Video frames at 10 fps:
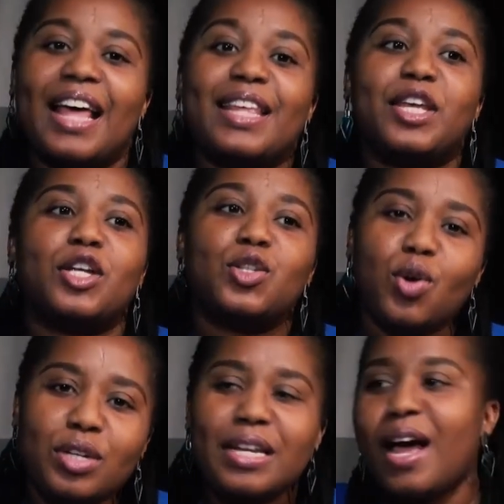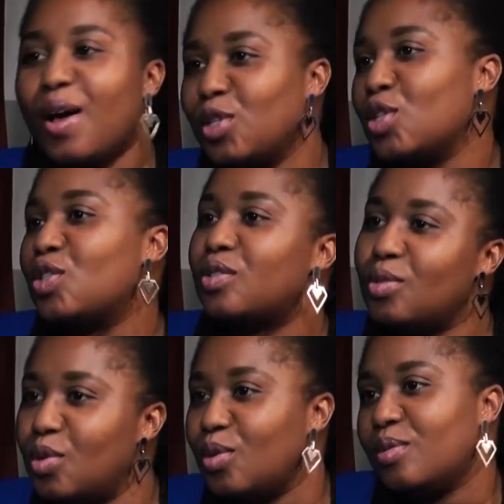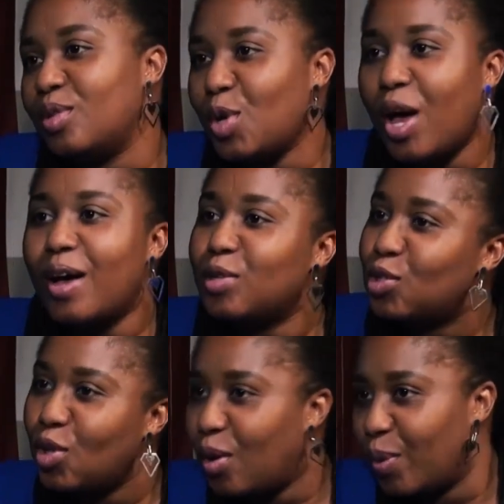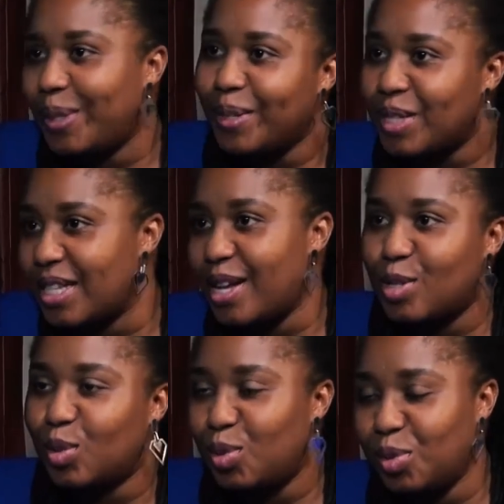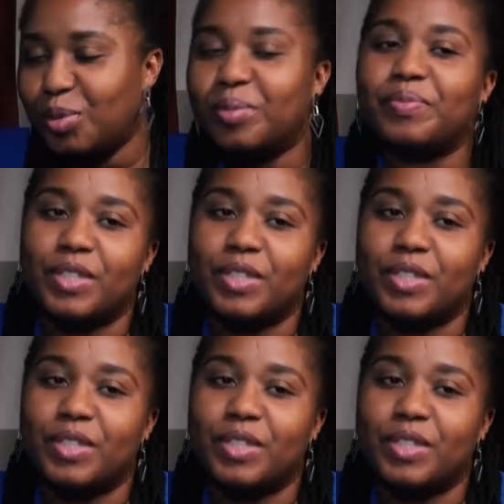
And then you're done now. Just, do your house job. What else is there to do?